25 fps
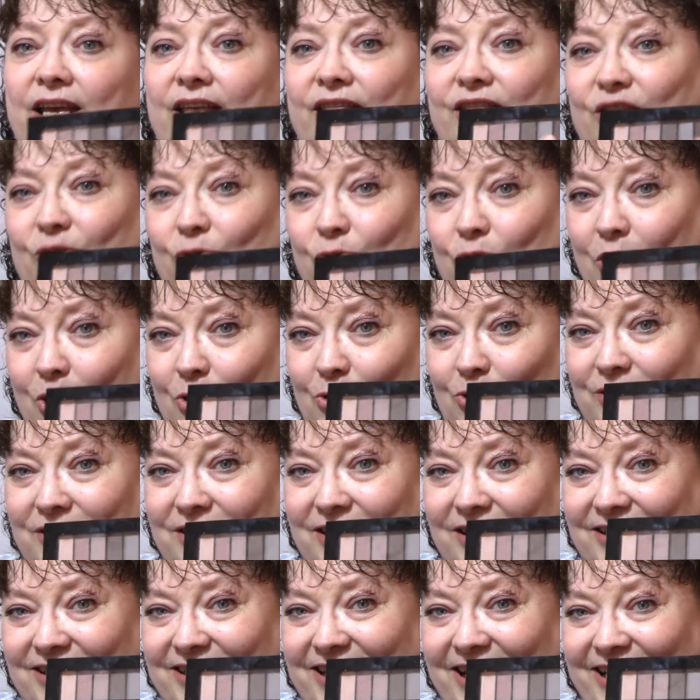the
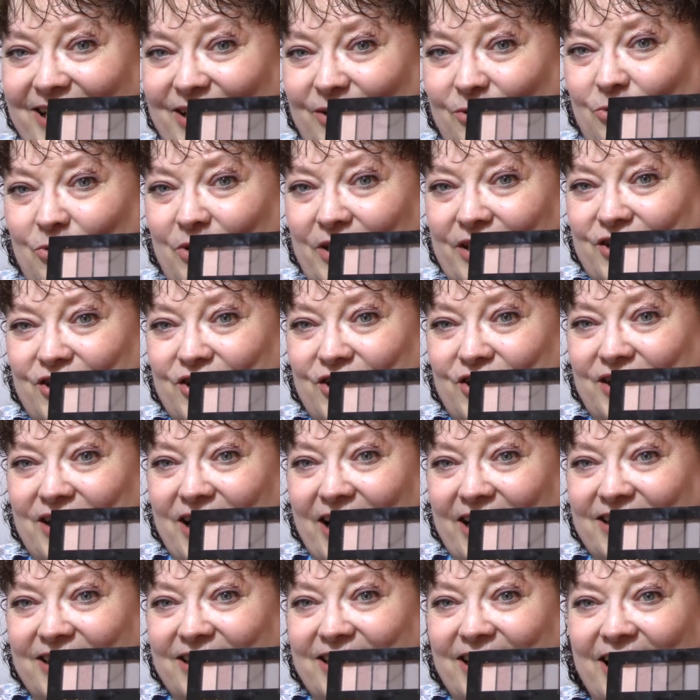roses in it, which
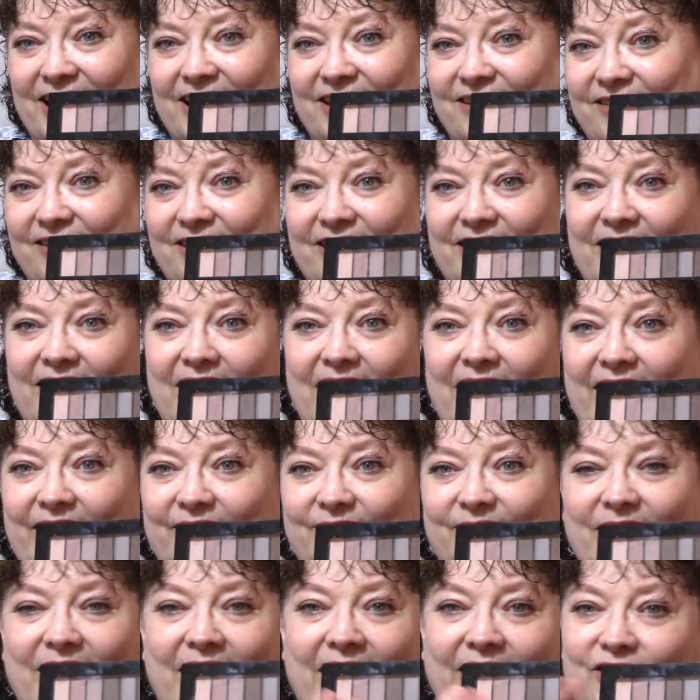I said that I,
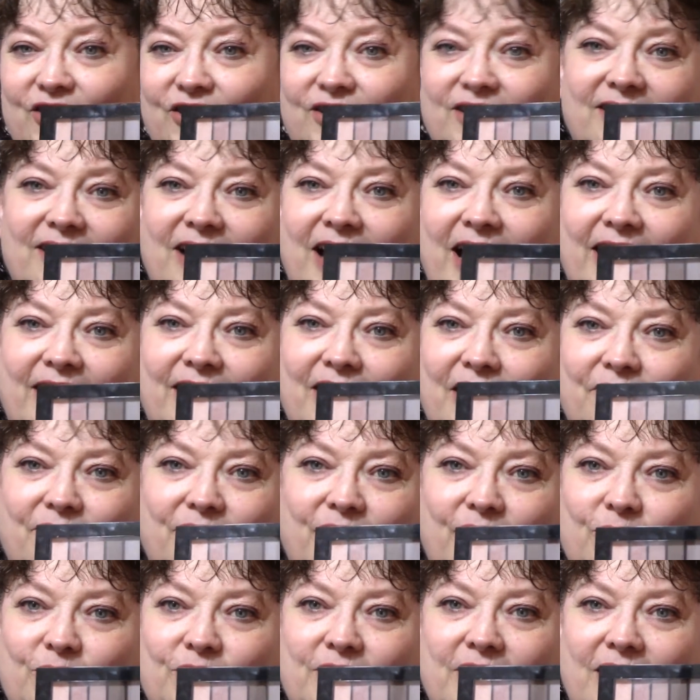I just, I love
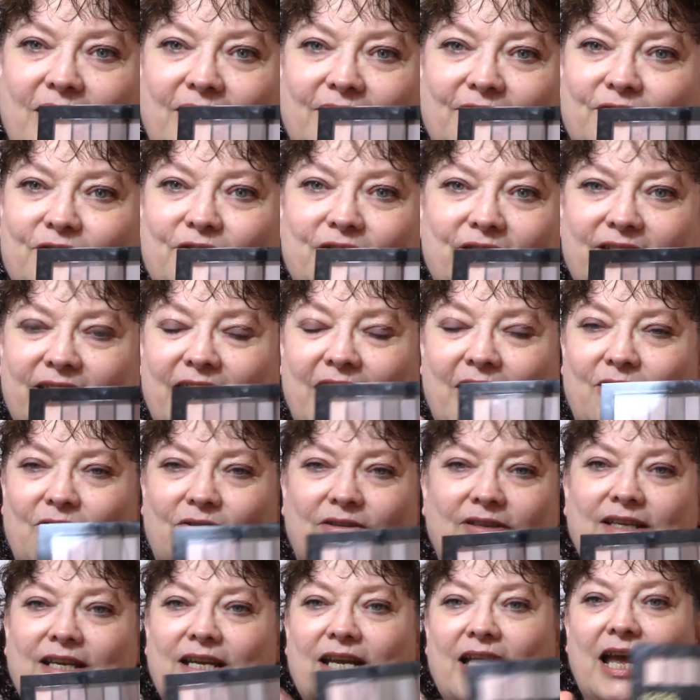those colors. No,
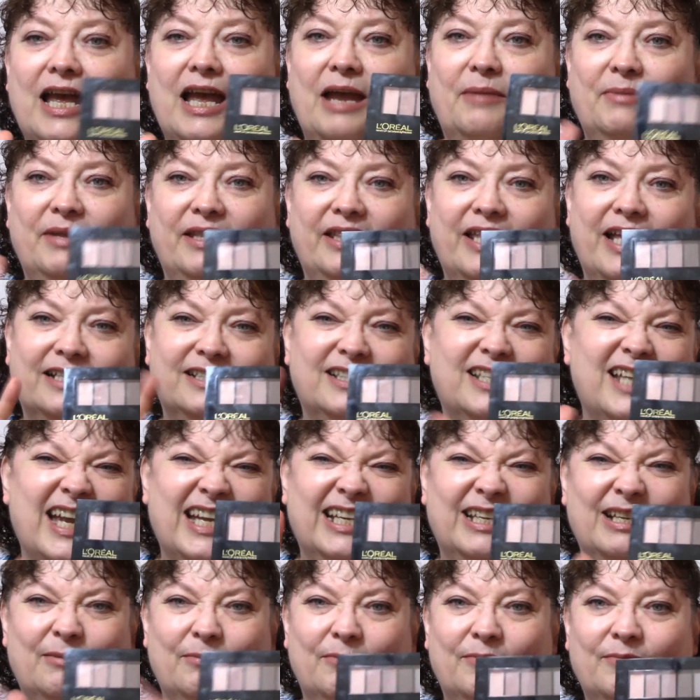I mean, that's
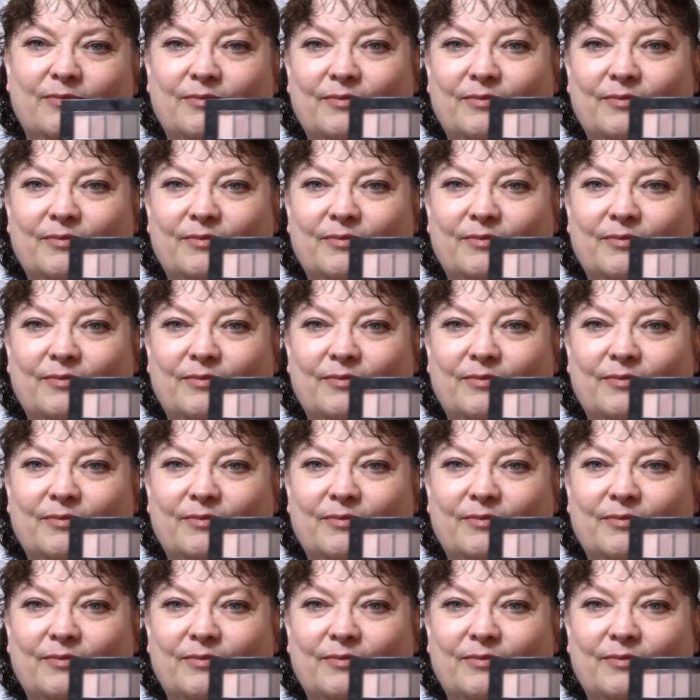kind of